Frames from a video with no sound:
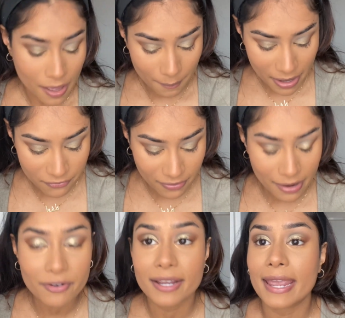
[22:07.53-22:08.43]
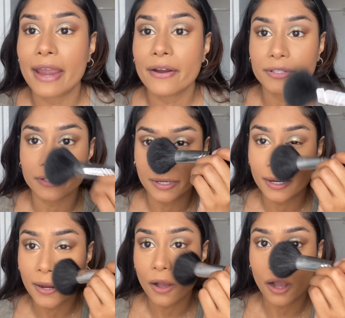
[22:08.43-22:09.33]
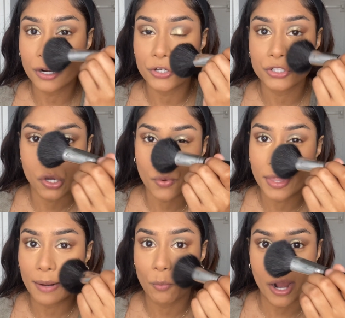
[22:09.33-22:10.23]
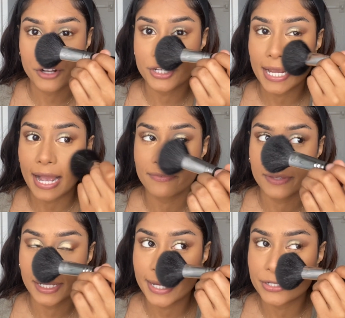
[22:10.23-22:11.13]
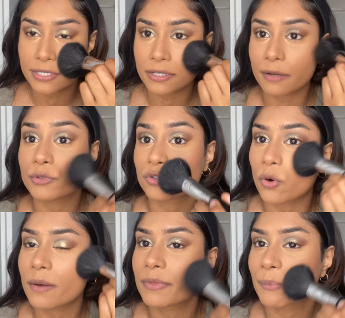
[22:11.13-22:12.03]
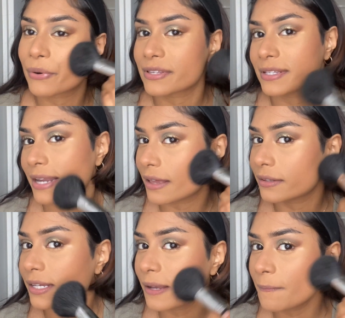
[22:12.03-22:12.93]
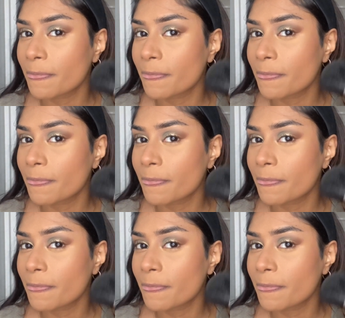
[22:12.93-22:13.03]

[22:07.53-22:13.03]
my favorite character on a show that I'm watching, I feel like I just absorb their personality.